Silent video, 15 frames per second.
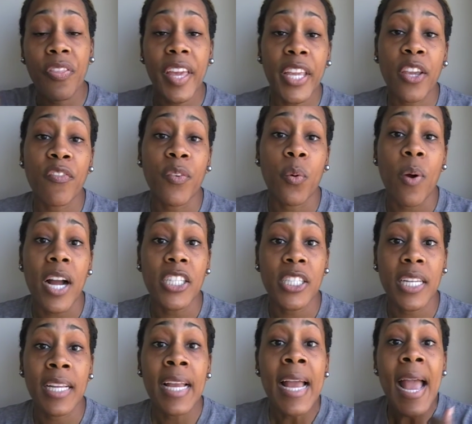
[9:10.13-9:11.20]
Thank you for
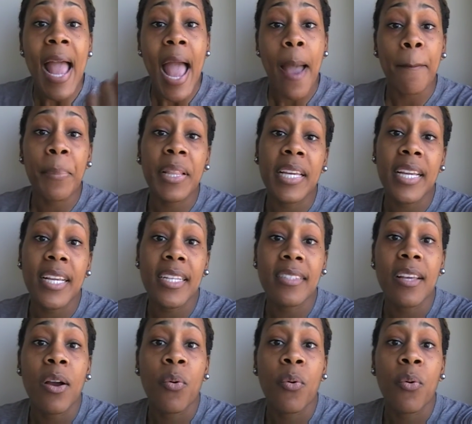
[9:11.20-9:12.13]
watching, and please